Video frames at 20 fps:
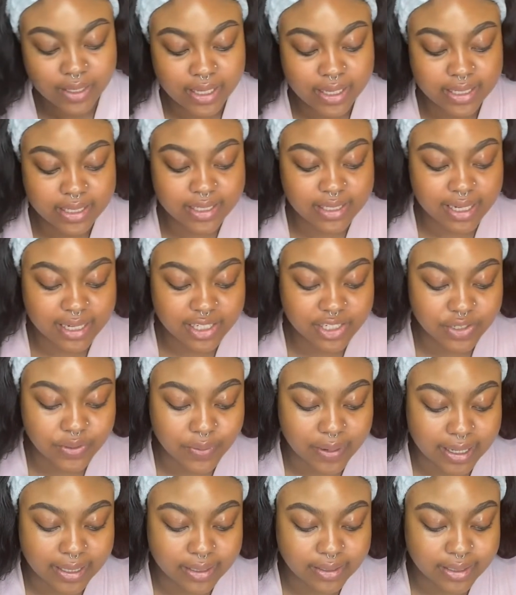
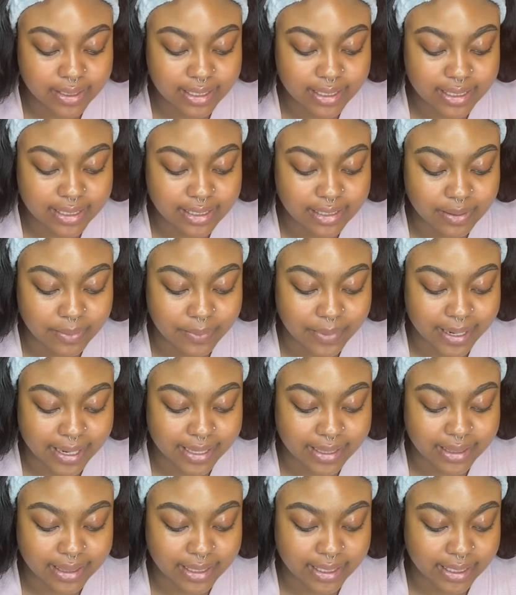Sexuality isn't a
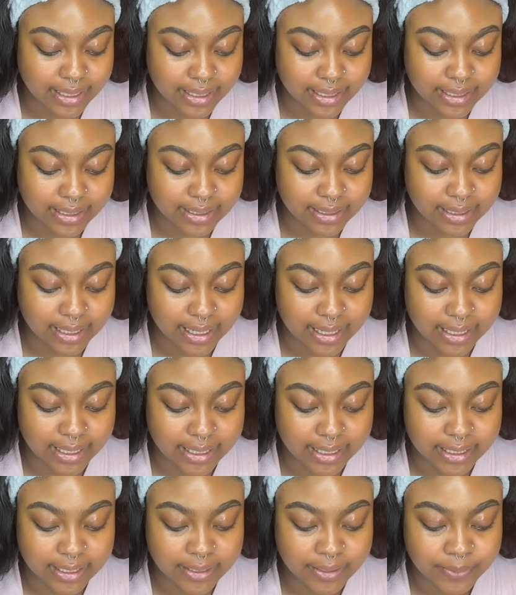bad thing,
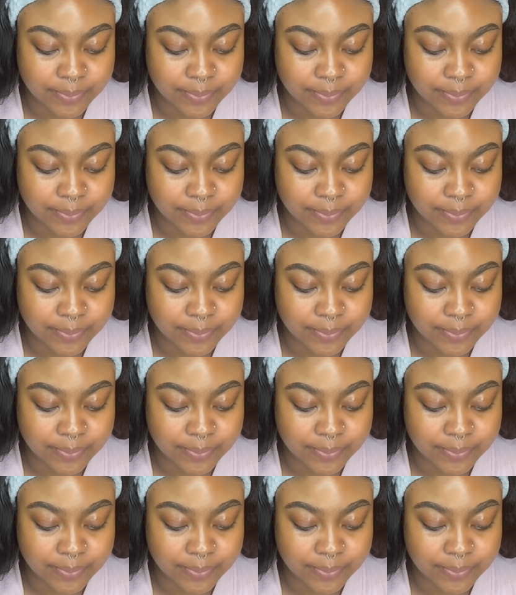like,